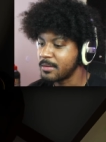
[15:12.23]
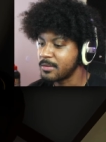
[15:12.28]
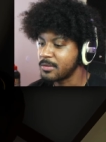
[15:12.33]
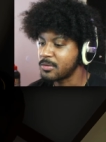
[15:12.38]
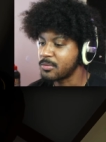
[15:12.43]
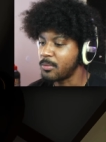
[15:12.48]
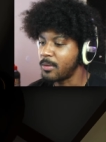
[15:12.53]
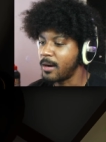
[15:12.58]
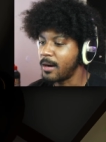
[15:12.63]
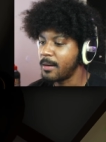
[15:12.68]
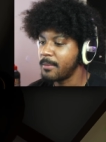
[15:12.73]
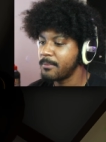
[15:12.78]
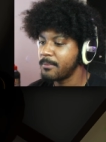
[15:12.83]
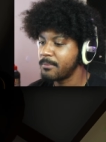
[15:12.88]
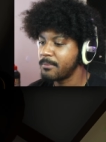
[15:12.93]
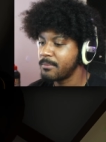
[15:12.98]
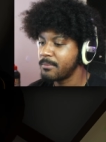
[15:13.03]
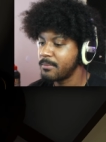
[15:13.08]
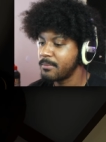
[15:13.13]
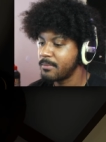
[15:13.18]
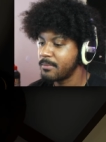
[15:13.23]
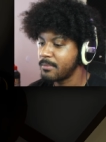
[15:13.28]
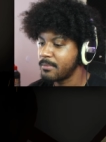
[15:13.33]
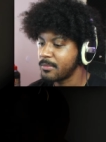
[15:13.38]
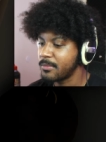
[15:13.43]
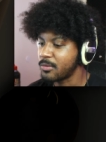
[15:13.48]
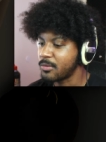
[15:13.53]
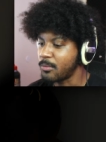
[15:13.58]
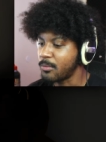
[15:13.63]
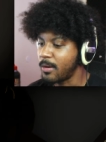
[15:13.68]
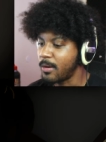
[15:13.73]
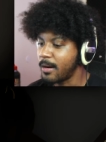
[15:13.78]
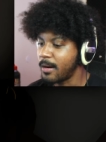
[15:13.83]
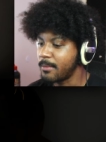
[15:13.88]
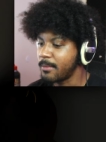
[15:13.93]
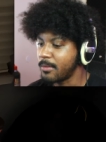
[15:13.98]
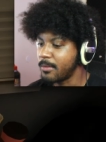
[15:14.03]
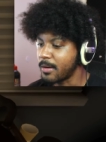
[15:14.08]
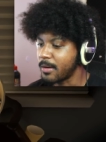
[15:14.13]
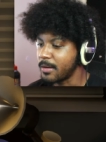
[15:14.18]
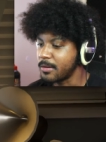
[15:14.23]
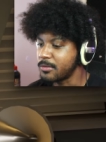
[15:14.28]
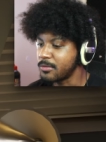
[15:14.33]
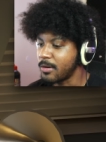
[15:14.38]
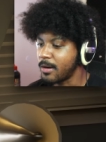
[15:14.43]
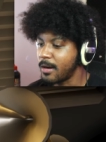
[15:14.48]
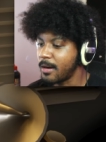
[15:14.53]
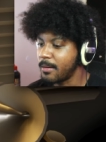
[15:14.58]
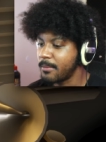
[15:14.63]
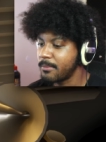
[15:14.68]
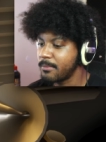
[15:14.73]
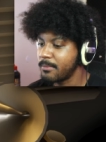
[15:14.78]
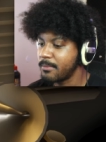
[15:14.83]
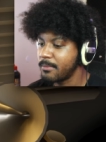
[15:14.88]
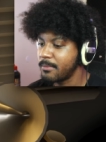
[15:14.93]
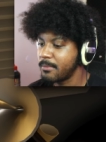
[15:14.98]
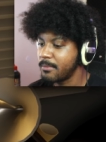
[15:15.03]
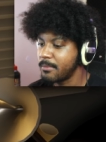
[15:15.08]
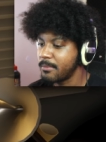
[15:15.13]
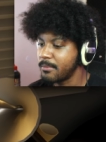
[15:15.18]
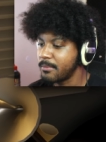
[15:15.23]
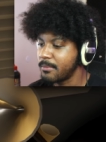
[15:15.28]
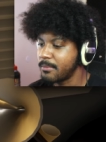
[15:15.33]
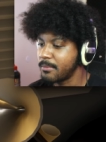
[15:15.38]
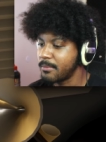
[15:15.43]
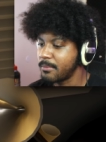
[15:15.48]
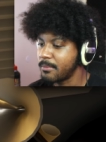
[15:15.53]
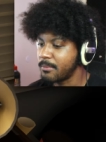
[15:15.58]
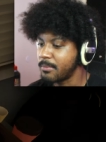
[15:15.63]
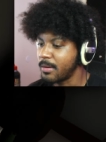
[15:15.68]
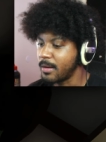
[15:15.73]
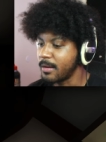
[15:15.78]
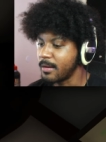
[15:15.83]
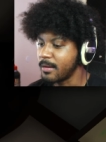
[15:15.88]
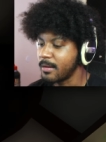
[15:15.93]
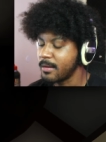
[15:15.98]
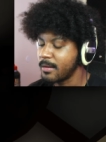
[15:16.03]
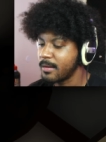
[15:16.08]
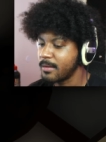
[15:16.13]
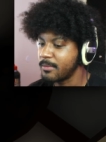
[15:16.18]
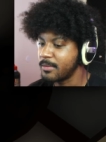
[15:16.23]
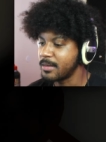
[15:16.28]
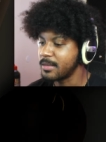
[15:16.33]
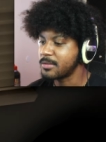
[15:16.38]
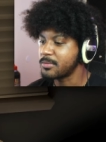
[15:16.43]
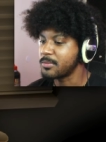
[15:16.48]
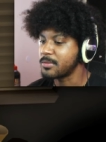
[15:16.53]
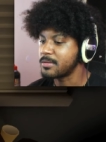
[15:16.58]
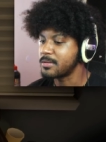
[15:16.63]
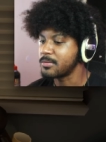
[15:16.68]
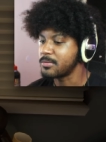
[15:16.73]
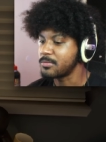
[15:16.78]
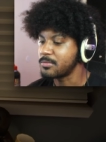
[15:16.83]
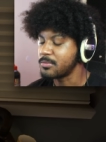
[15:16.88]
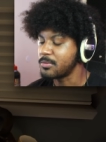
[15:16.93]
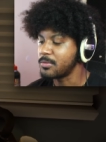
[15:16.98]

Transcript: Swap, swap. Okay, drop. Play. What this one do?